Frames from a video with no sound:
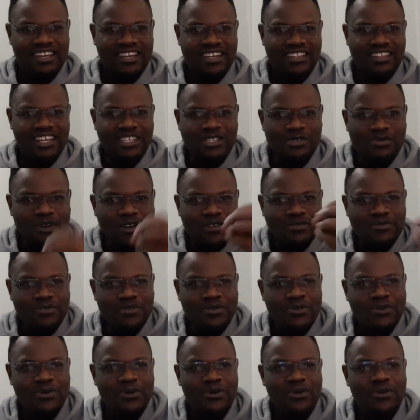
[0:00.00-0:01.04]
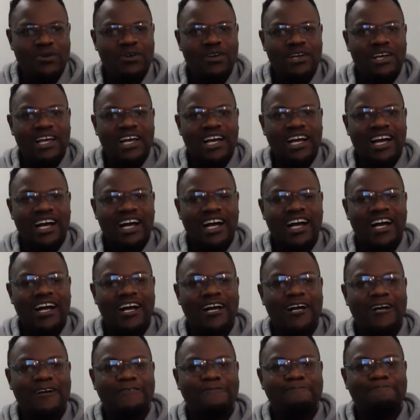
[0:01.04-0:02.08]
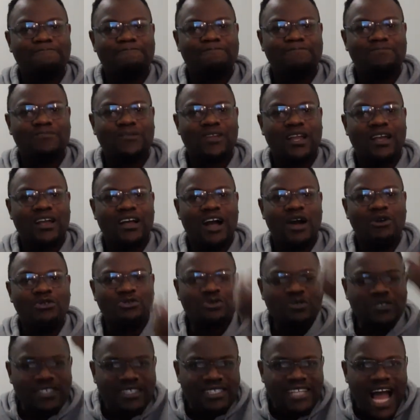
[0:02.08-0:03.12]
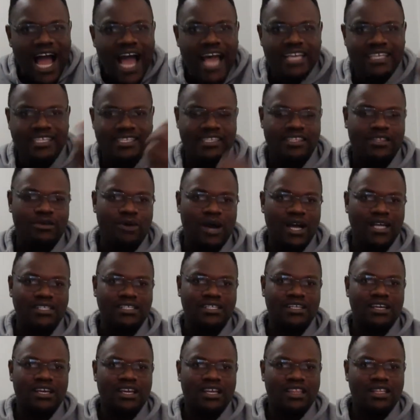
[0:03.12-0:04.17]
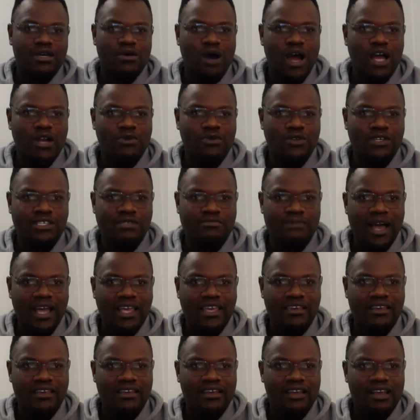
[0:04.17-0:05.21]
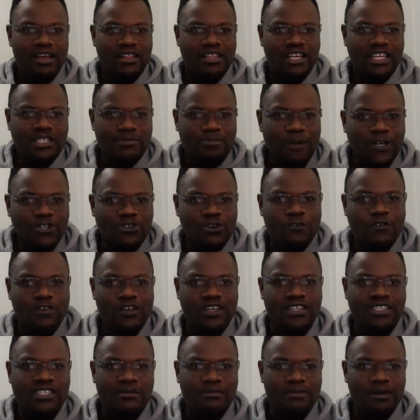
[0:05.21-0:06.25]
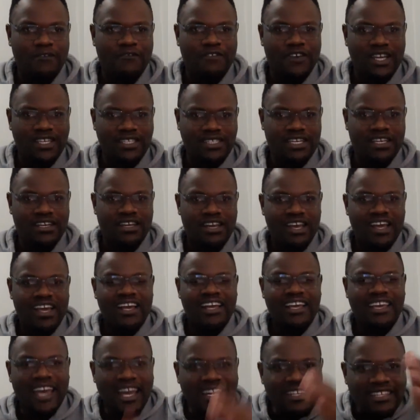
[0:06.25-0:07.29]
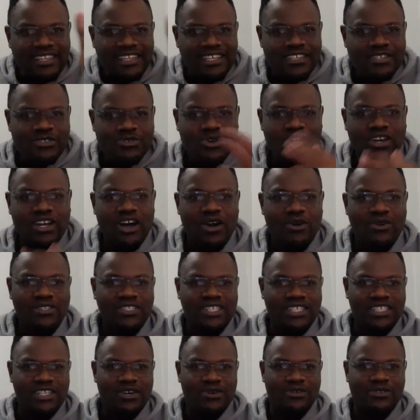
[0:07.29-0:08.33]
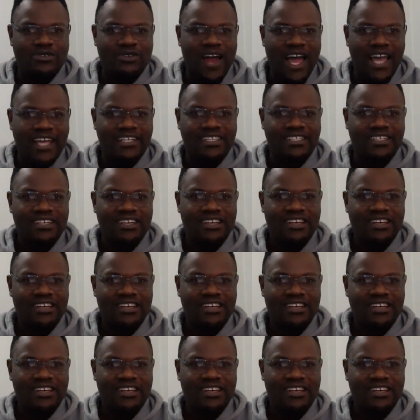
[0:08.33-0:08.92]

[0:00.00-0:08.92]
That's what we call how to entice the one who is marking. That's part of the exemplification. Get the historical details right.